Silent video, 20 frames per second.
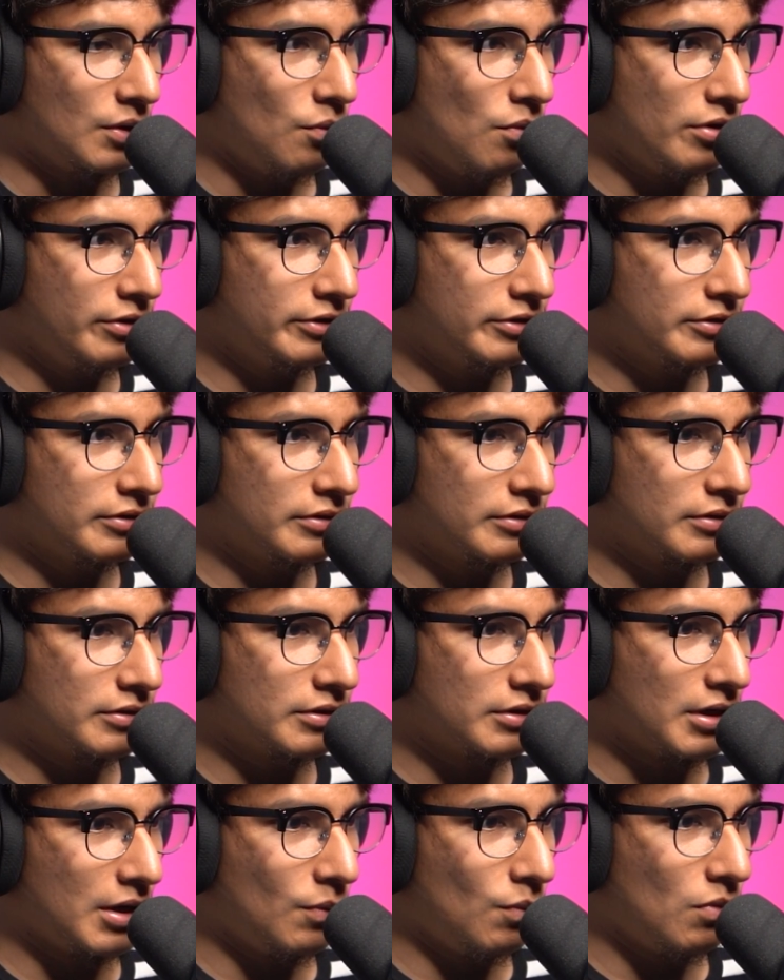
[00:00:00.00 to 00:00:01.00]
wanted,
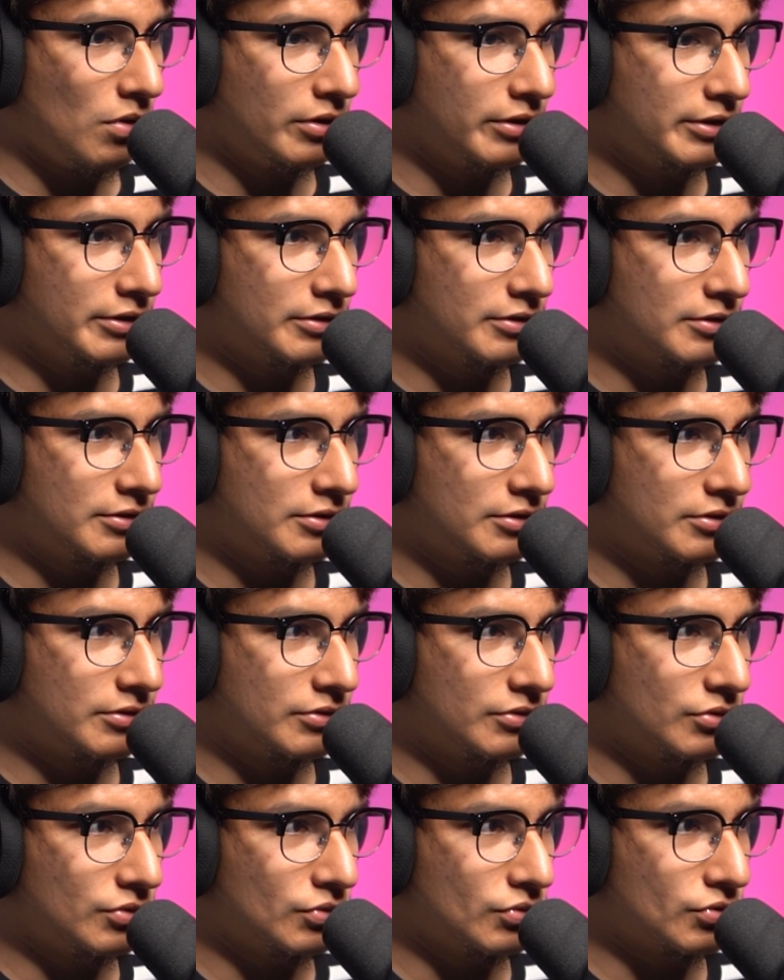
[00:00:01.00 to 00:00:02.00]
I wanted
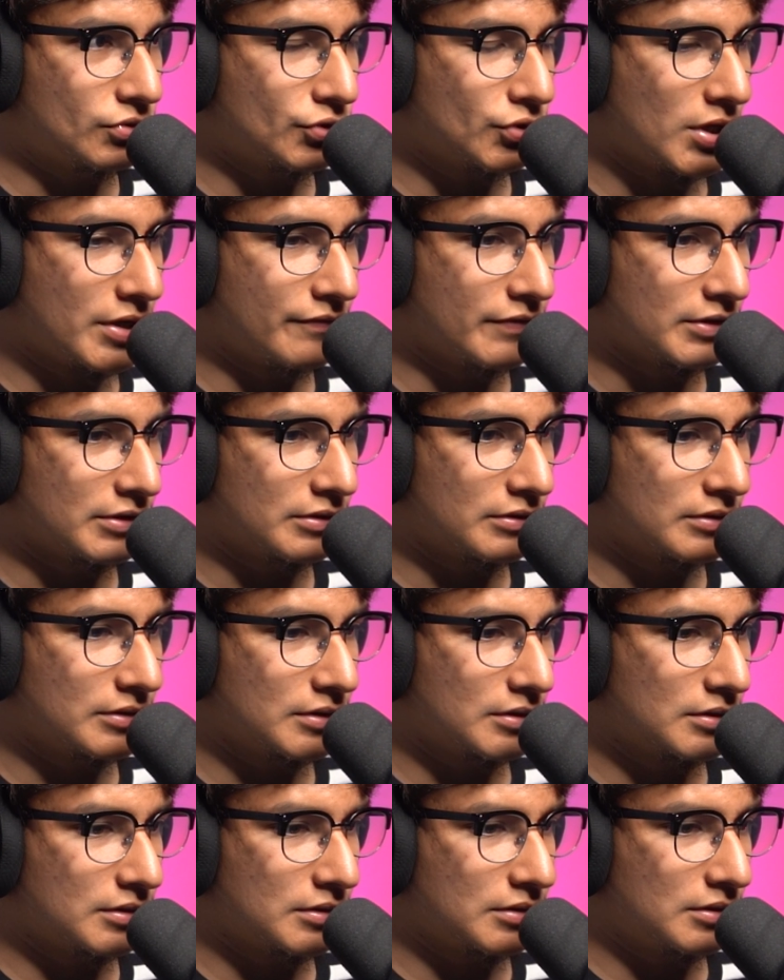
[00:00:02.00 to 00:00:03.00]
to drive it.
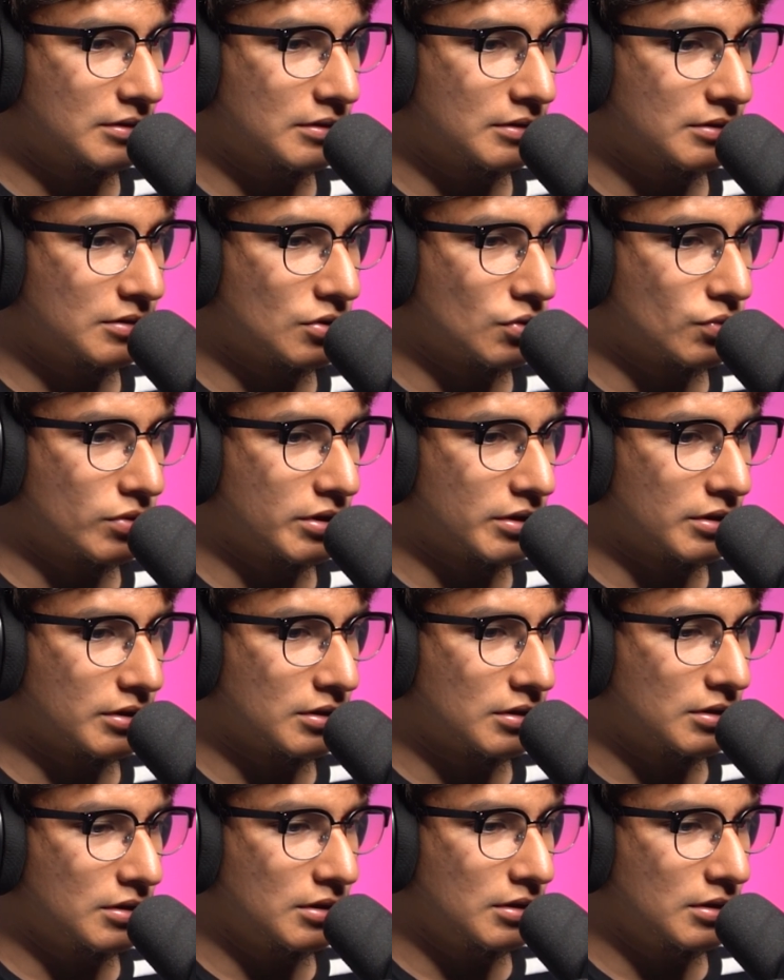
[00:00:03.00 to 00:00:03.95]
Okay.